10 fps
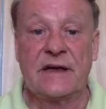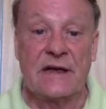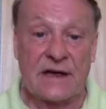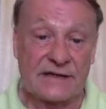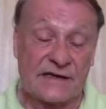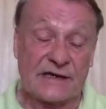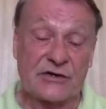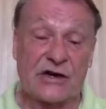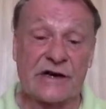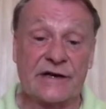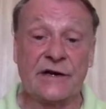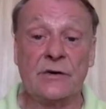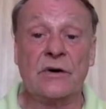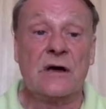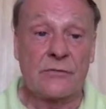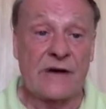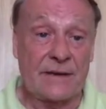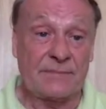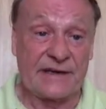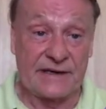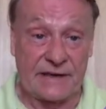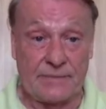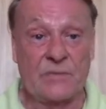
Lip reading: And Satriano wrapped it up